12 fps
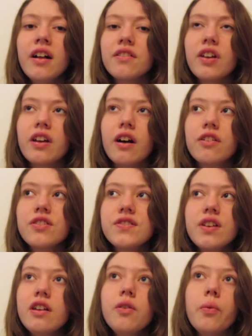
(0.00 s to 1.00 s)
the colors
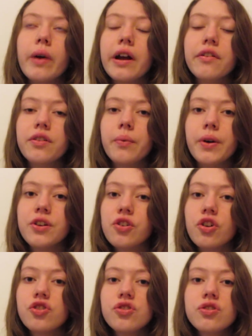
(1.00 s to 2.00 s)
that you wear in the
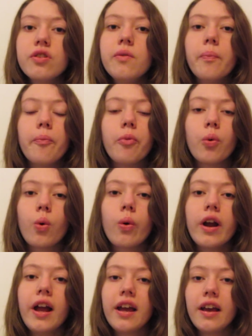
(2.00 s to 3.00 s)
winter are just so
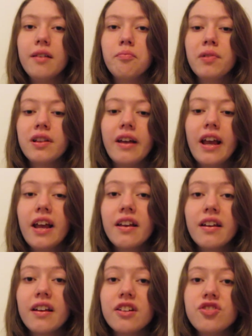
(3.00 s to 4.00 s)
boring and plain
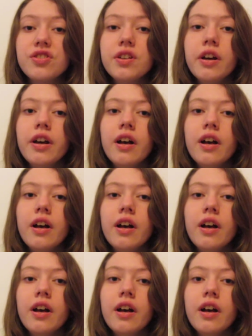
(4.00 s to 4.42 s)
and I just